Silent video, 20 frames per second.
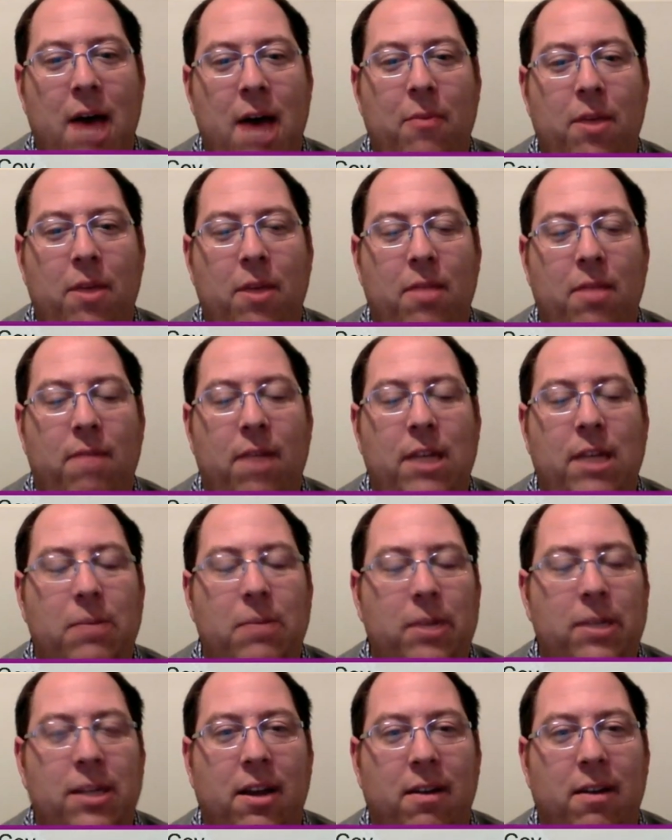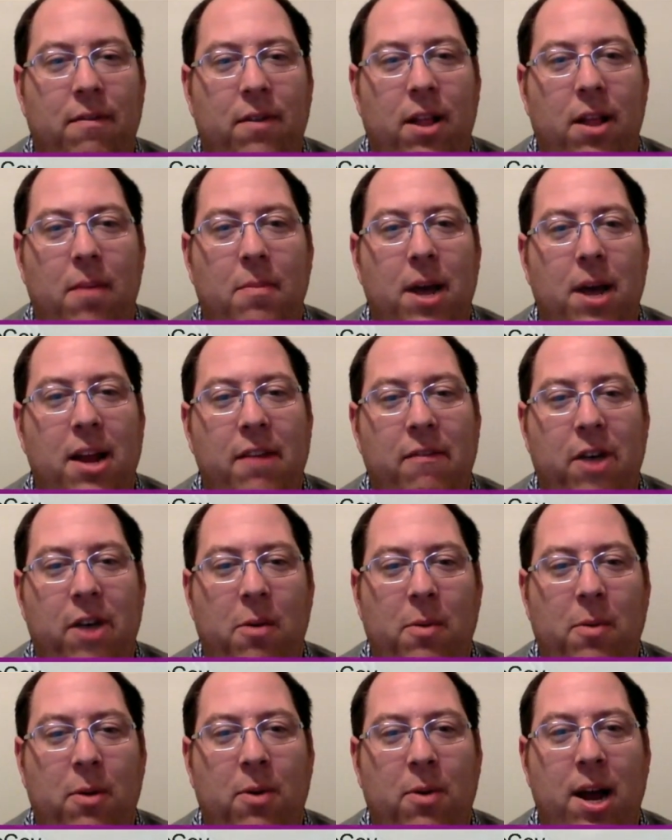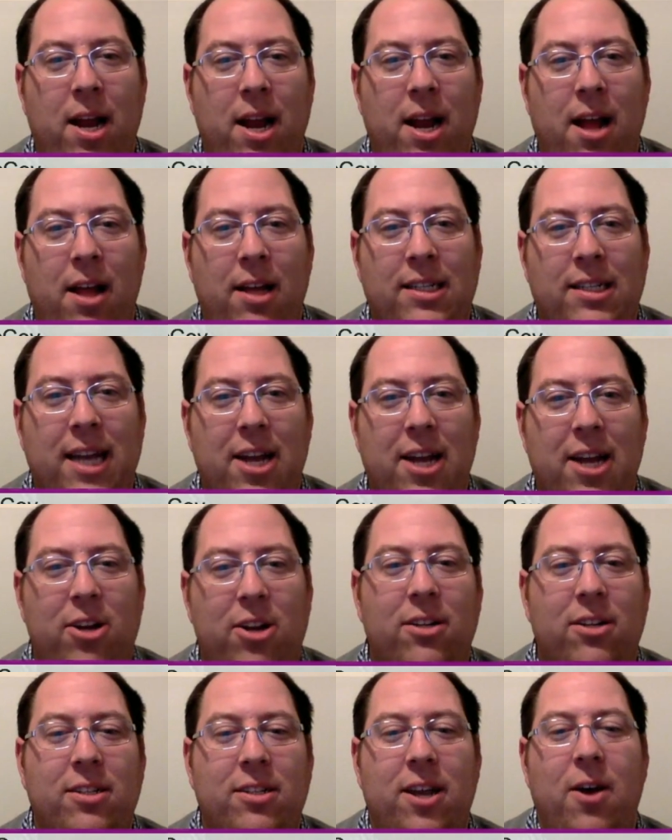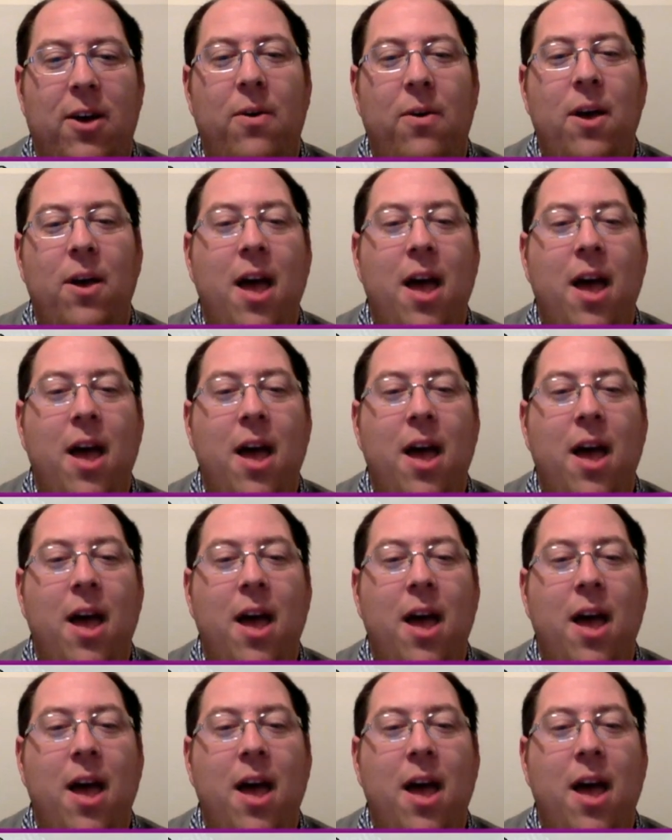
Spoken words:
with Vice President of Alumni Development, Ryan Alexander. So